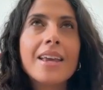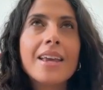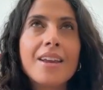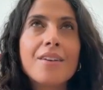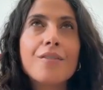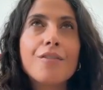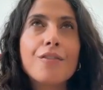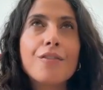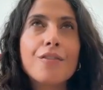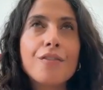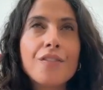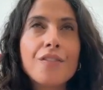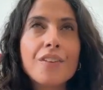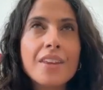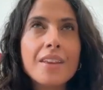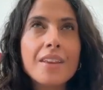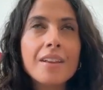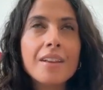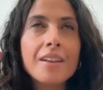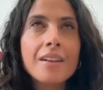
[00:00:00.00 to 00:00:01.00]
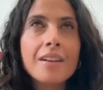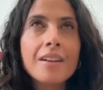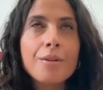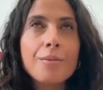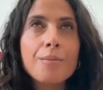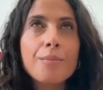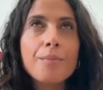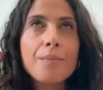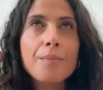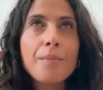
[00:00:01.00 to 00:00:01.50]
can feel
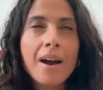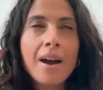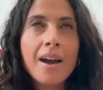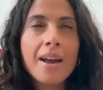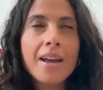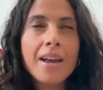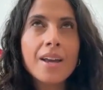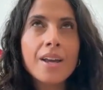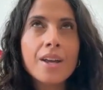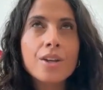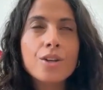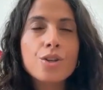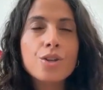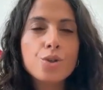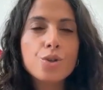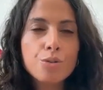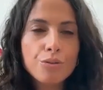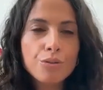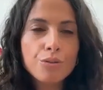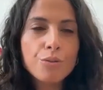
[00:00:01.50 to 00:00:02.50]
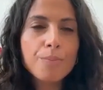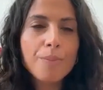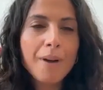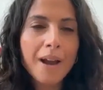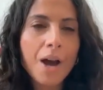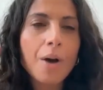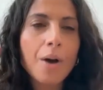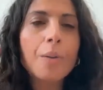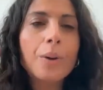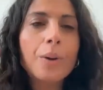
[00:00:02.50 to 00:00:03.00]
my true
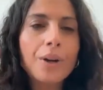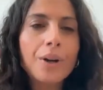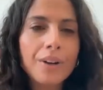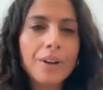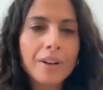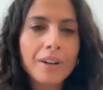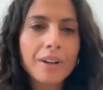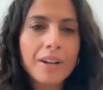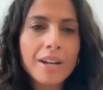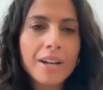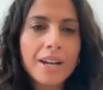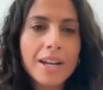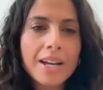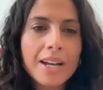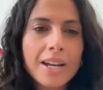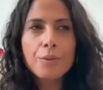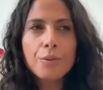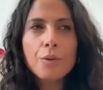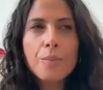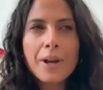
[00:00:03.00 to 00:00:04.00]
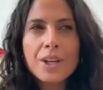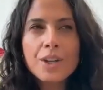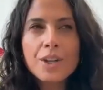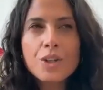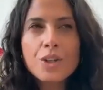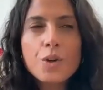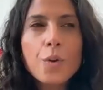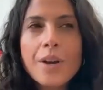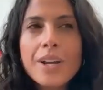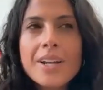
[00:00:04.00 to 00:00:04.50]
power through my
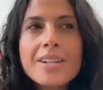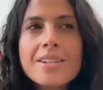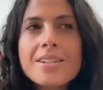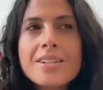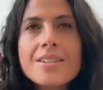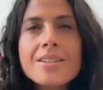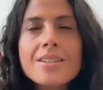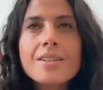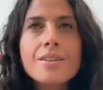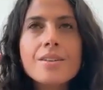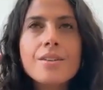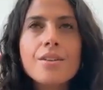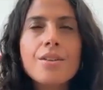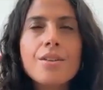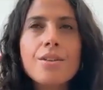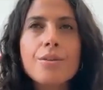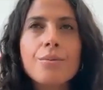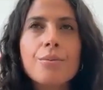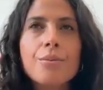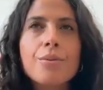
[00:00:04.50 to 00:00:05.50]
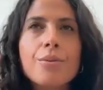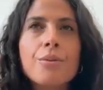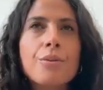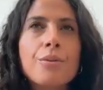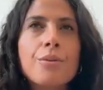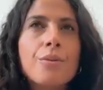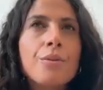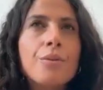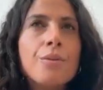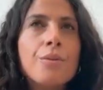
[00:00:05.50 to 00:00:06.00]
choice,
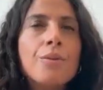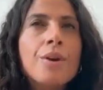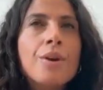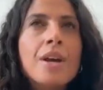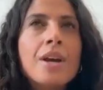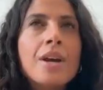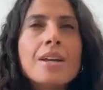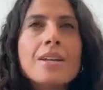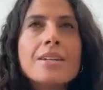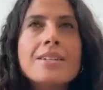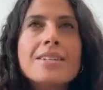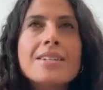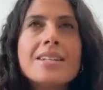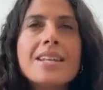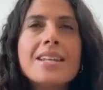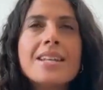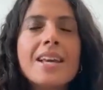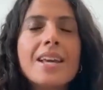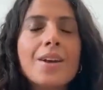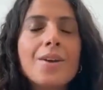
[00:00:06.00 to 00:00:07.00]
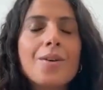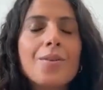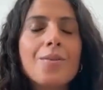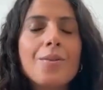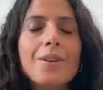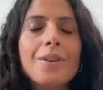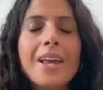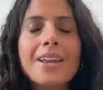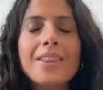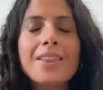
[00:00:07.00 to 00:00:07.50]
through seeing
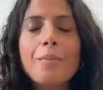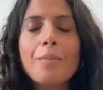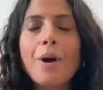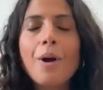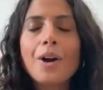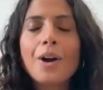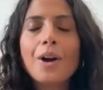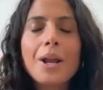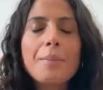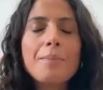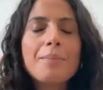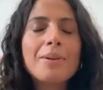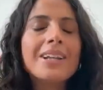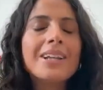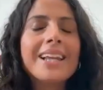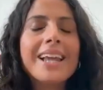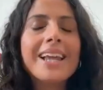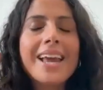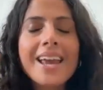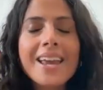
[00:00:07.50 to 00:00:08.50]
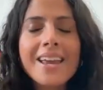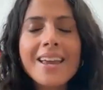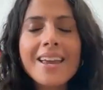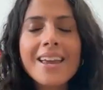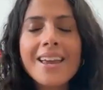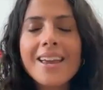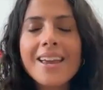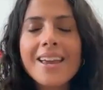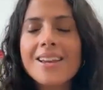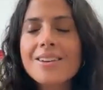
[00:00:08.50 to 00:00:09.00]
like the part I
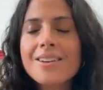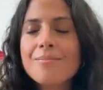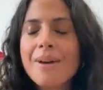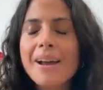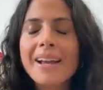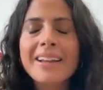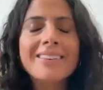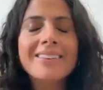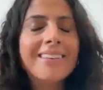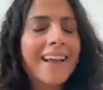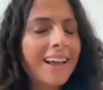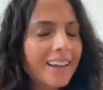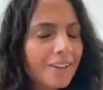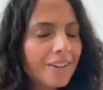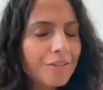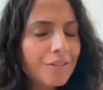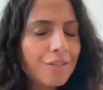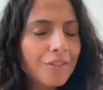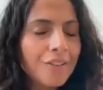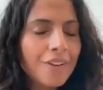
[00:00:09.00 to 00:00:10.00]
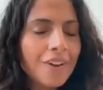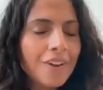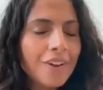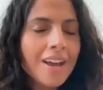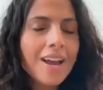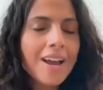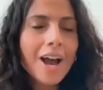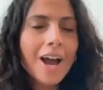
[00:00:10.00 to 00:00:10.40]
play in my life,